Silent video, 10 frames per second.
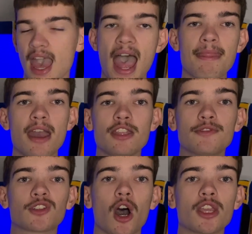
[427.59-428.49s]
And then
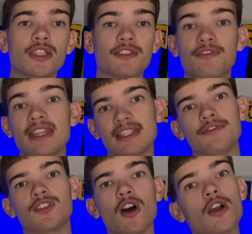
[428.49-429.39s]
you've got your defensive
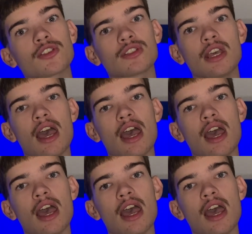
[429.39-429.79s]
stocks